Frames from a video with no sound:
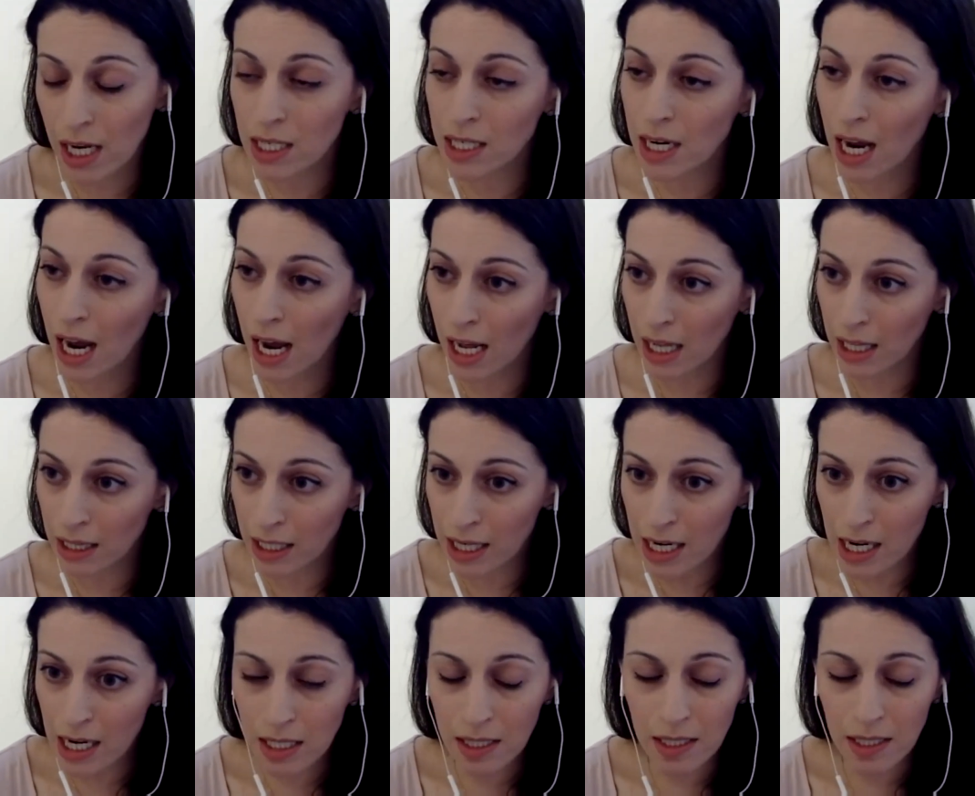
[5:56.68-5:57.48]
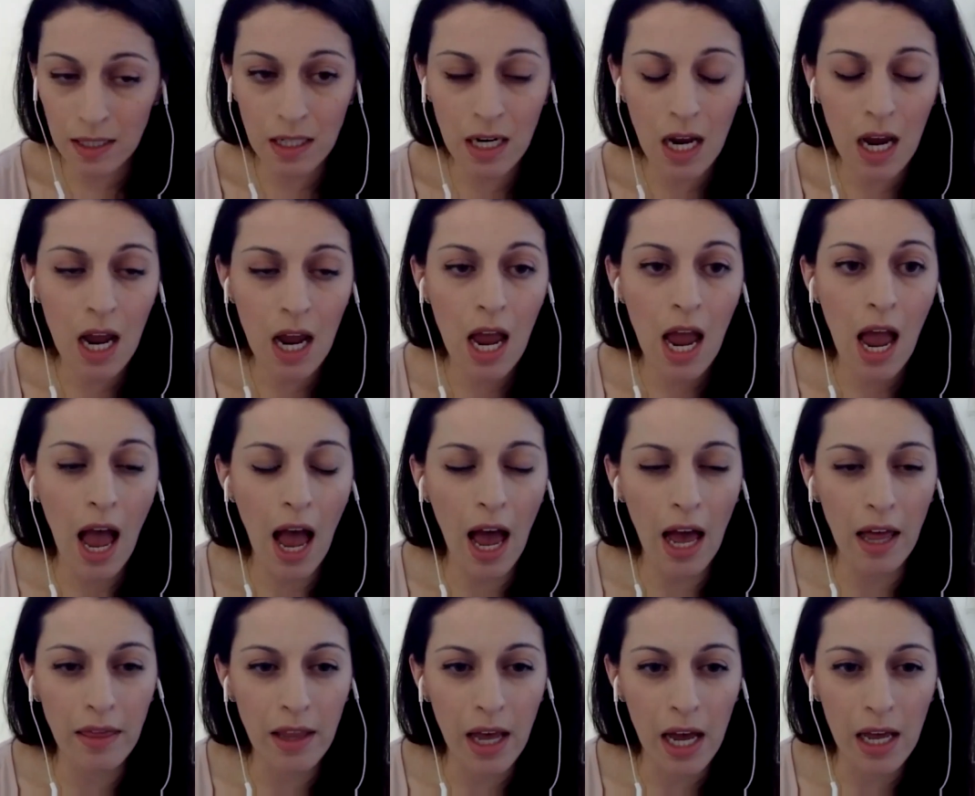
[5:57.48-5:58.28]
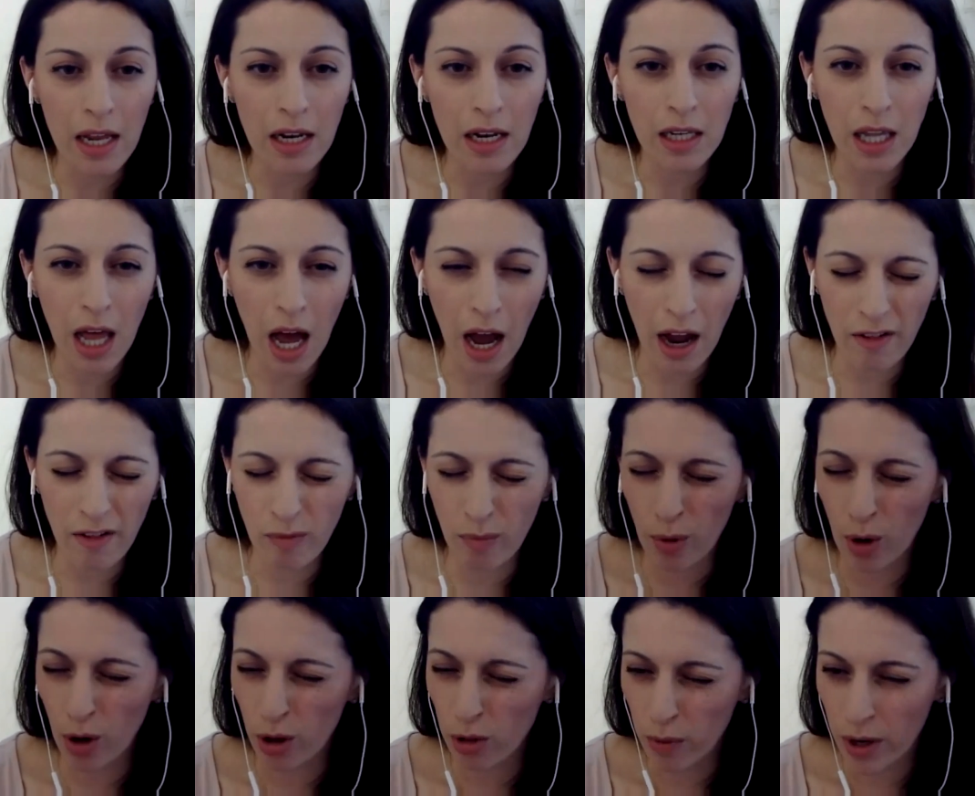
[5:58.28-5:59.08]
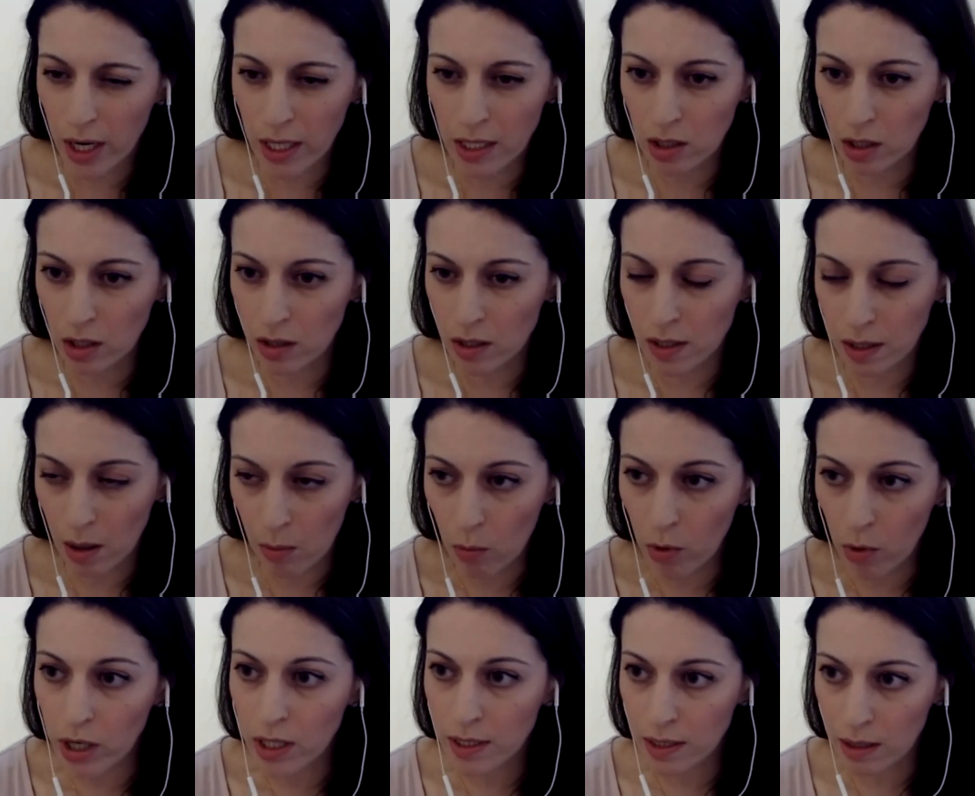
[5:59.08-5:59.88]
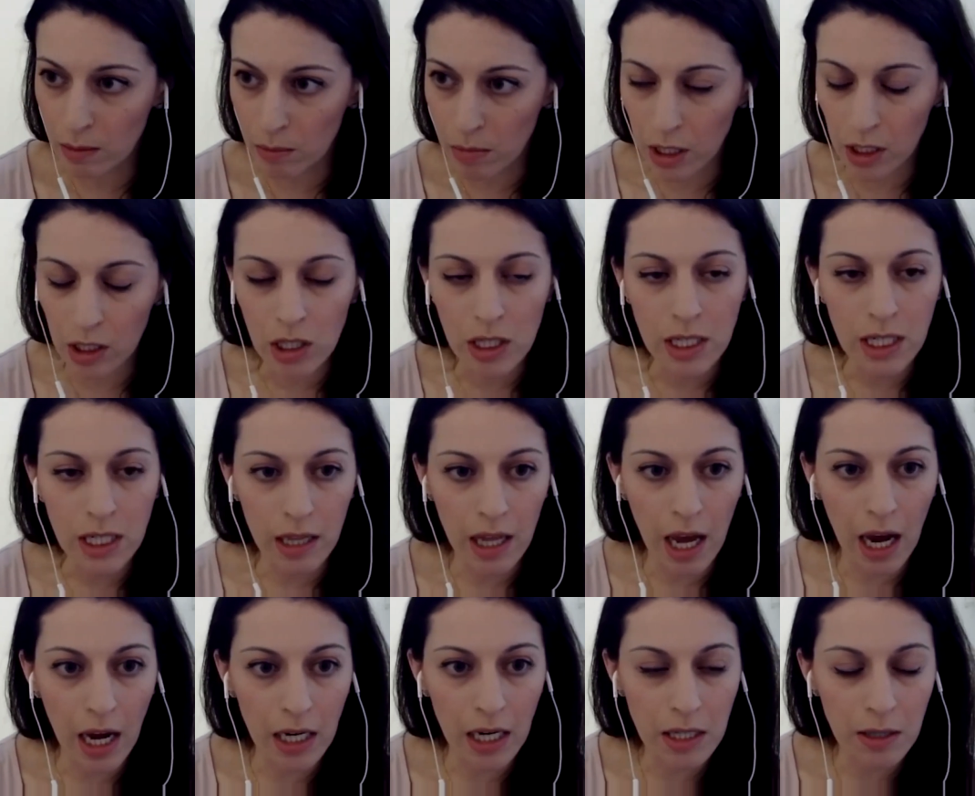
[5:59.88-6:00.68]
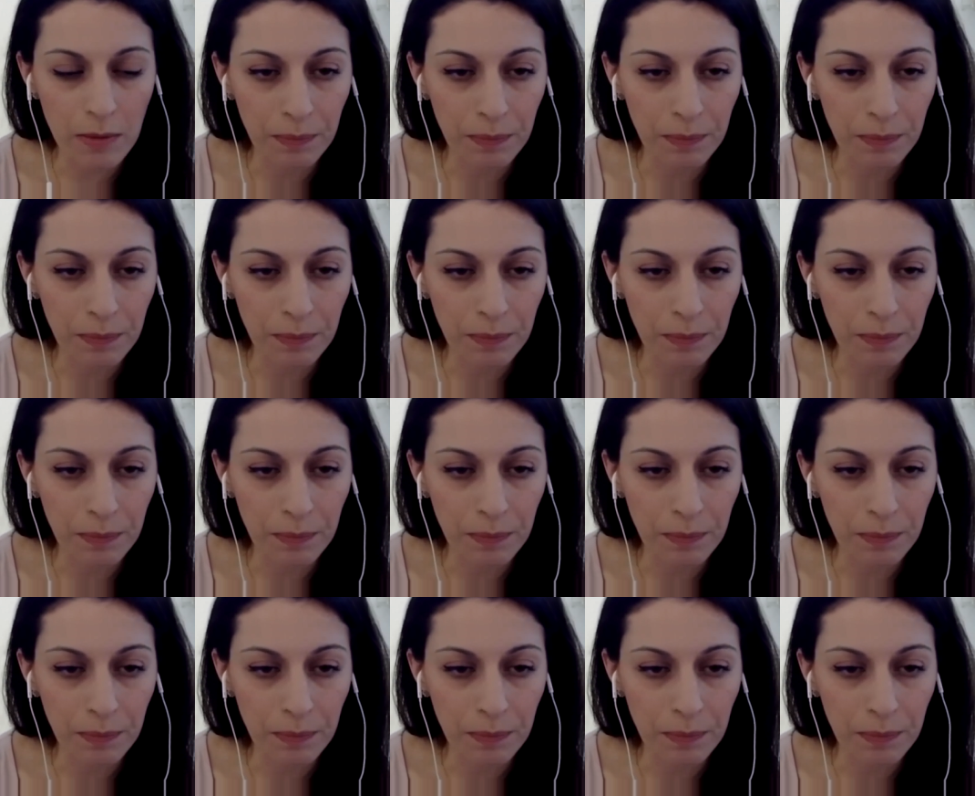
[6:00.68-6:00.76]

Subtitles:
at least. And then live birth rates are somewhere similar to that.